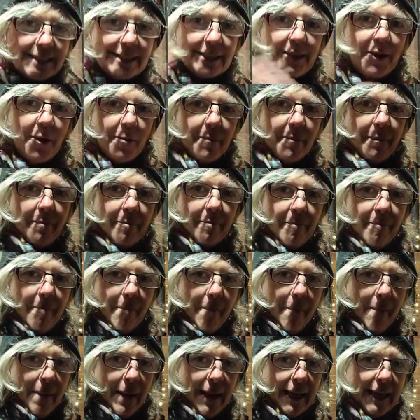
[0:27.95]
I've got my
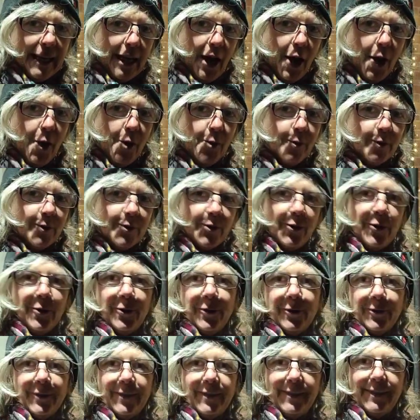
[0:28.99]
big coat
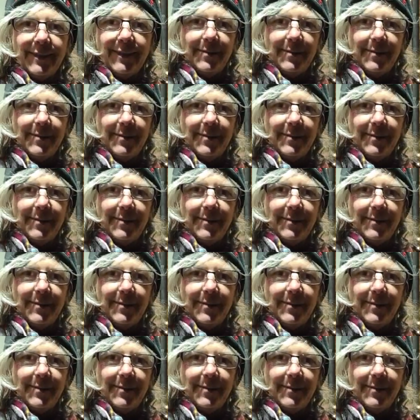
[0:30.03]
on,